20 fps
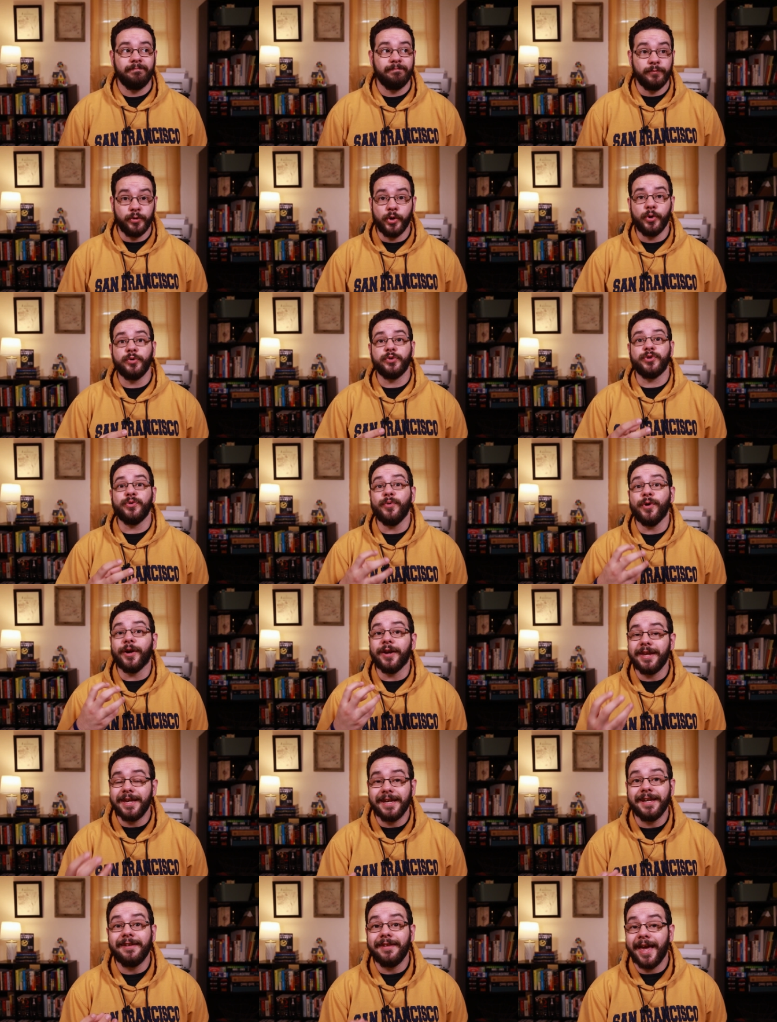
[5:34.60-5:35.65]
those who were
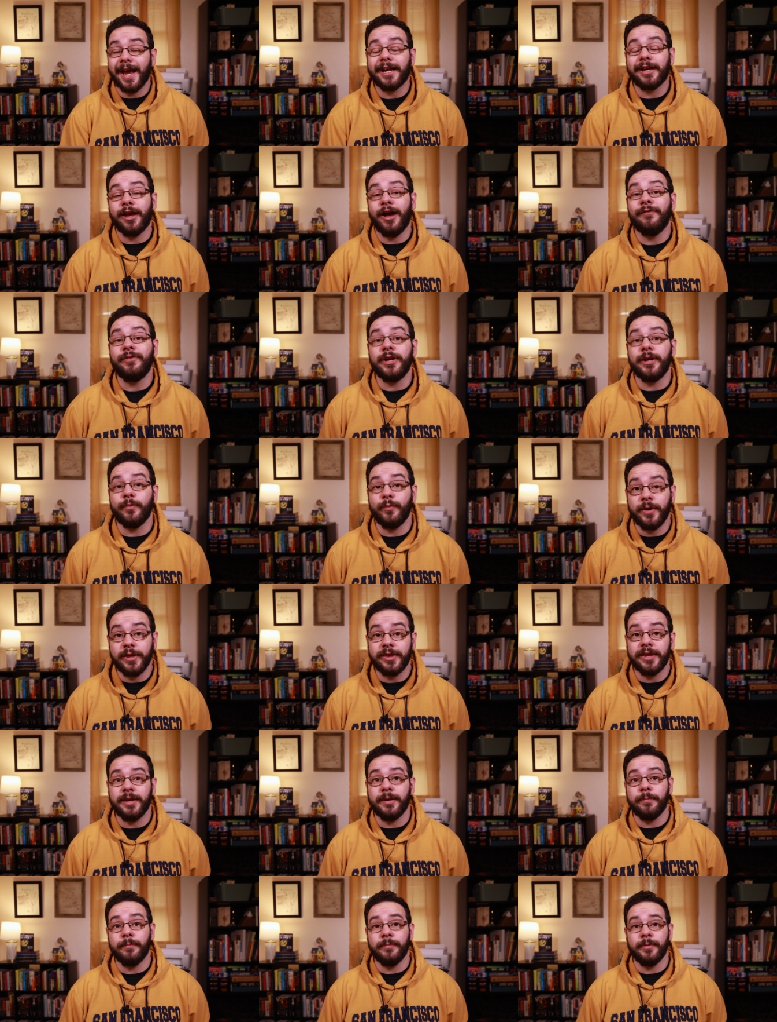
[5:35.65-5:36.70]
in that covenant with
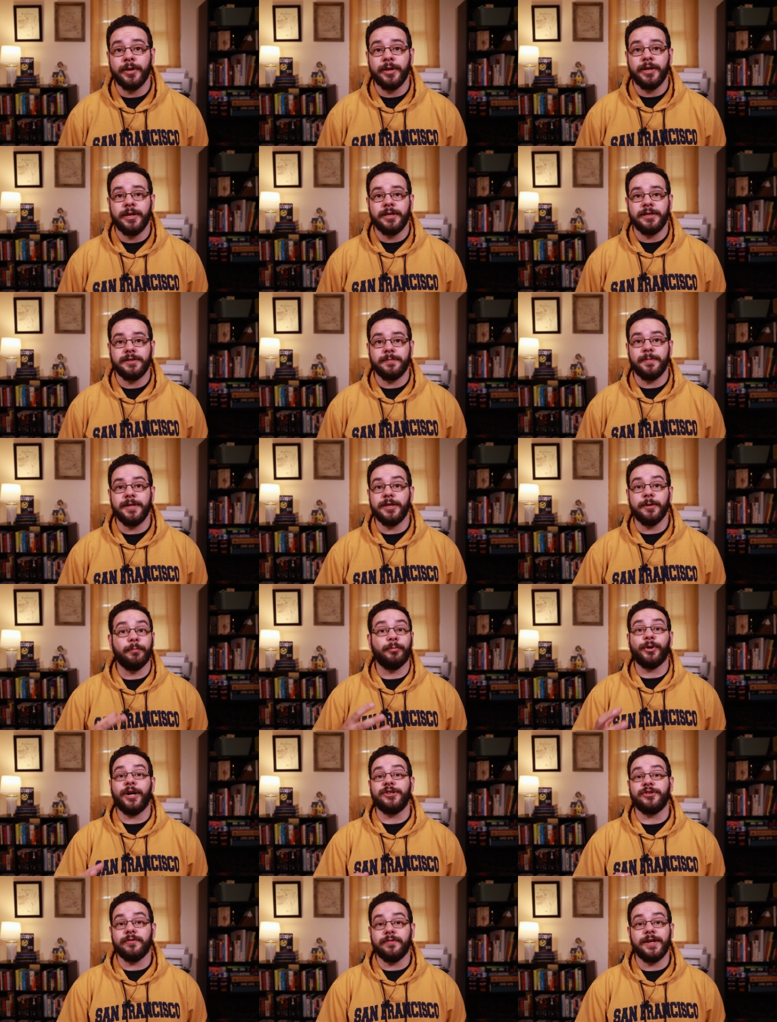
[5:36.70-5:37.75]
him, to be the
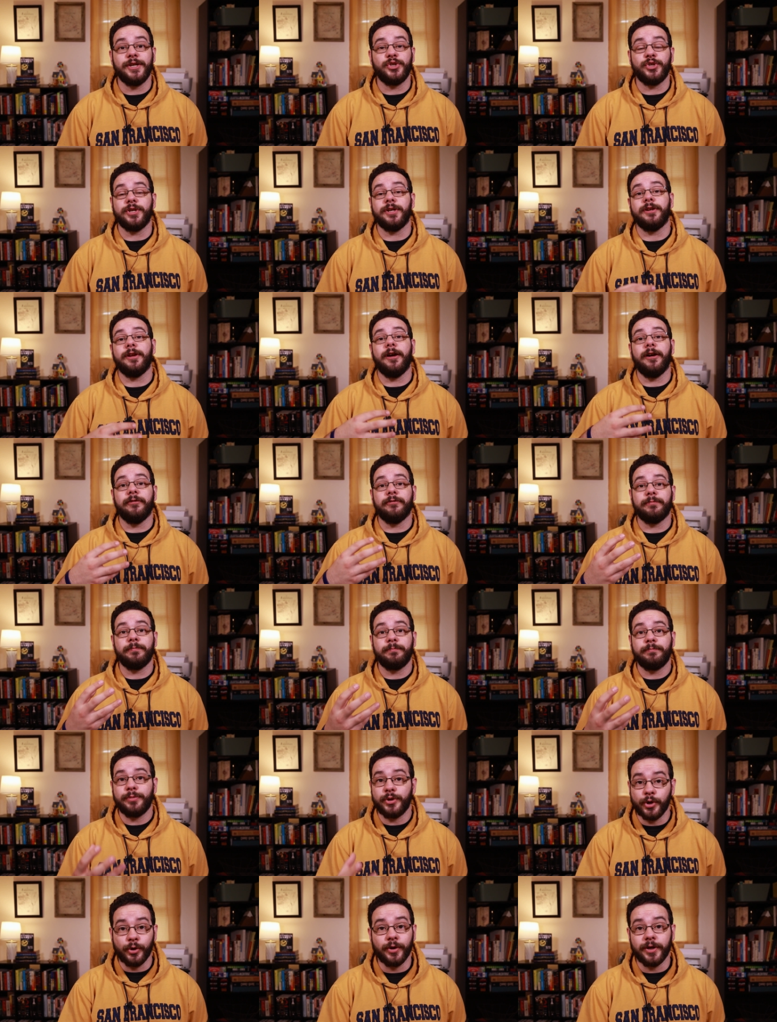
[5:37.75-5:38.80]
preservation of
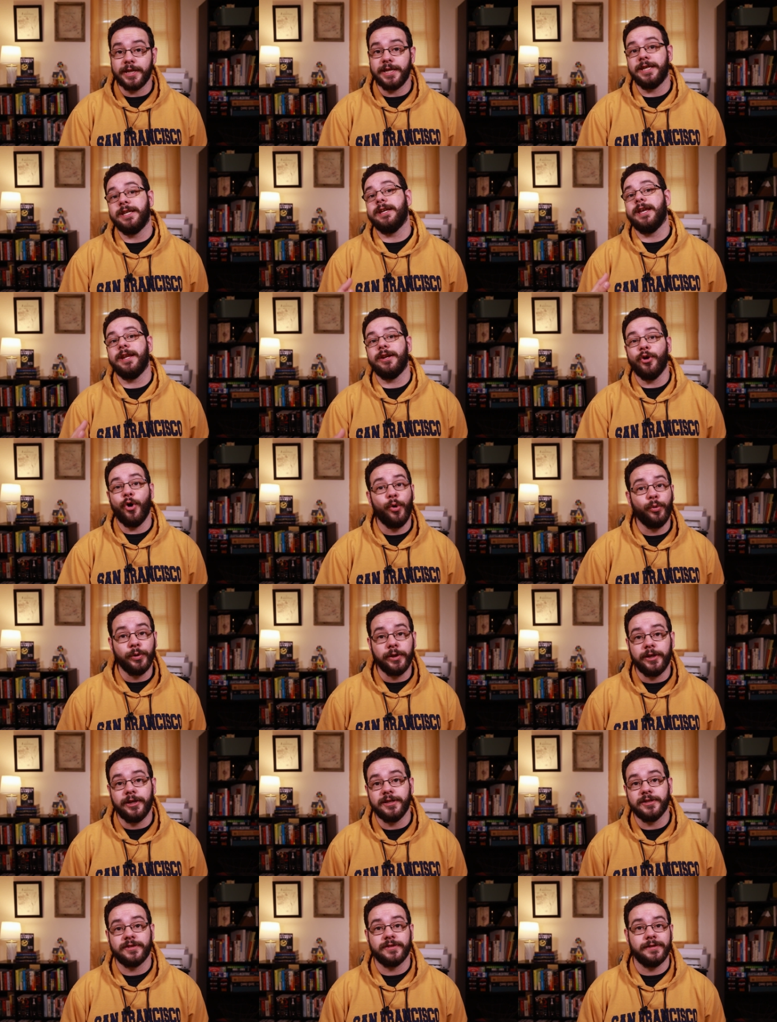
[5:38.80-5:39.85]
purity and
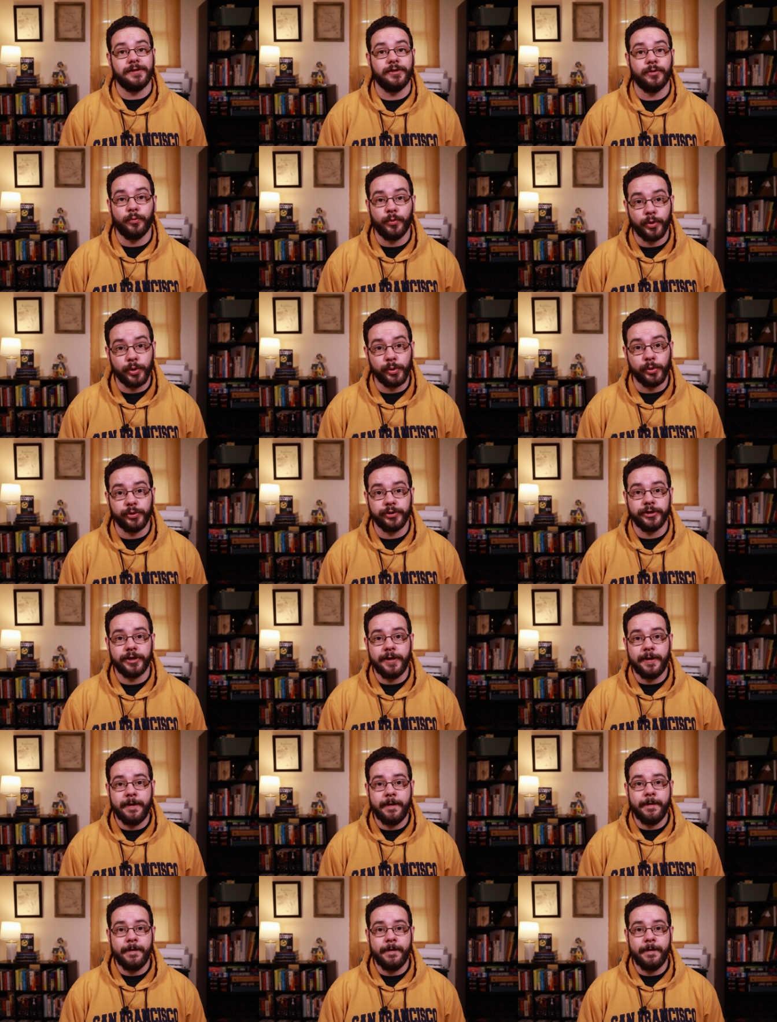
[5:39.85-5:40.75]
holiness in the world.